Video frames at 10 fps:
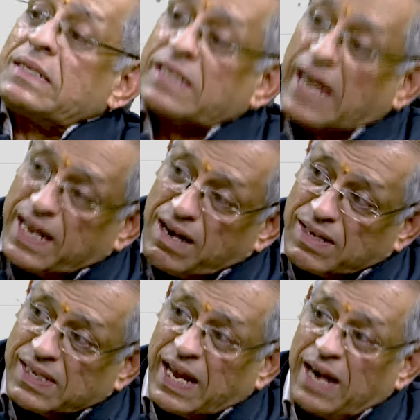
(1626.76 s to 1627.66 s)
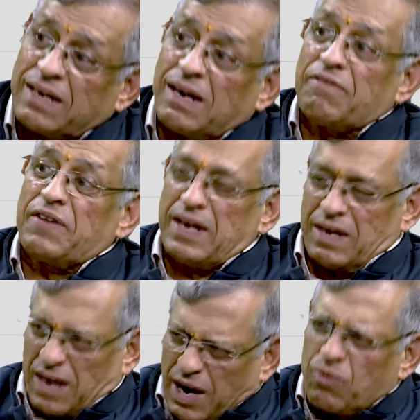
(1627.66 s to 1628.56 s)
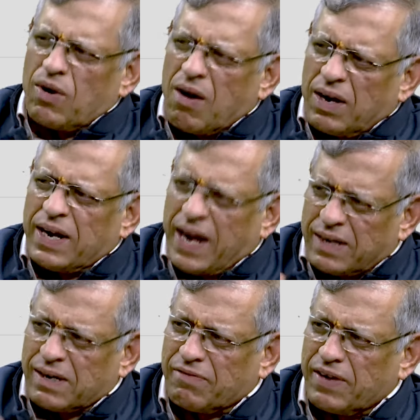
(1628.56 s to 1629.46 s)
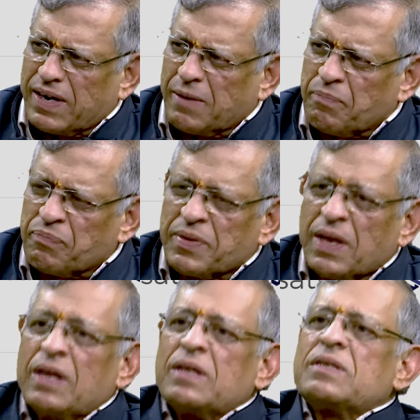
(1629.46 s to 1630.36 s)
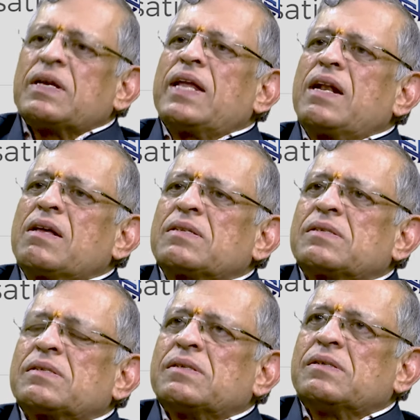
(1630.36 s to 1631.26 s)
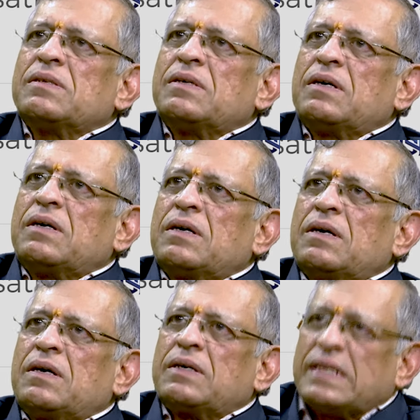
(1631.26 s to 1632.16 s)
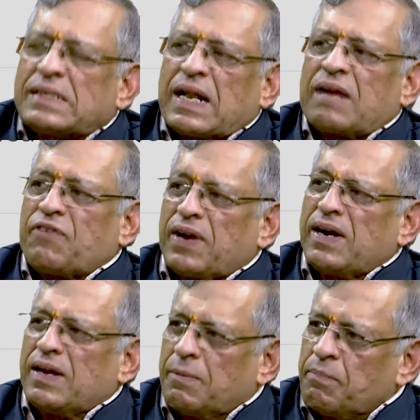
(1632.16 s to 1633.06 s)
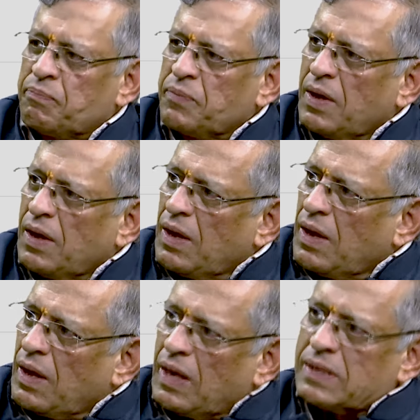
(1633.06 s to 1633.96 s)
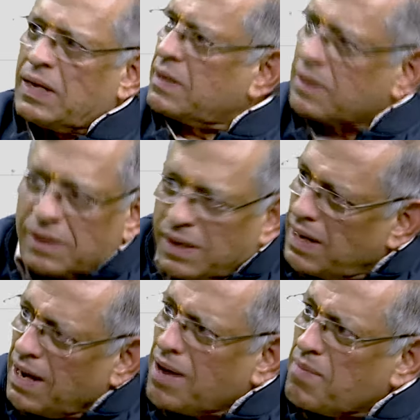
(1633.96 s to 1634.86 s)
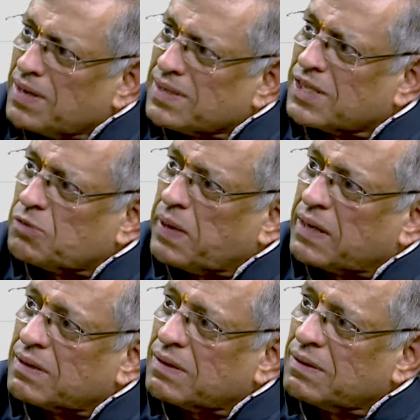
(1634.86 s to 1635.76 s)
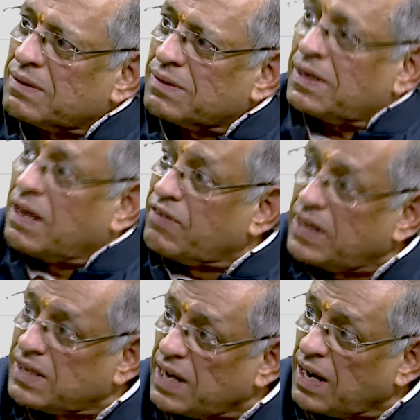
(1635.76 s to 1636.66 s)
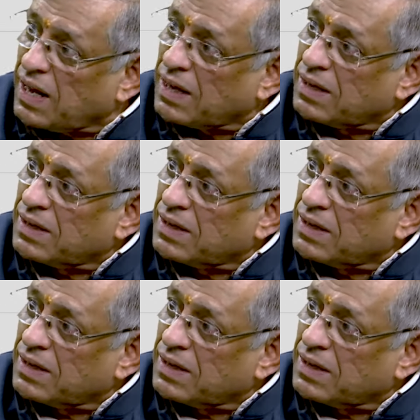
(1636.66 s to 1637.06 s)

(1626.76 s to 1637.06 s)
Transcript: China's hatred of India, I wouldn't call it hatred of India, China's dislike for India is that India commands respect. Even in China,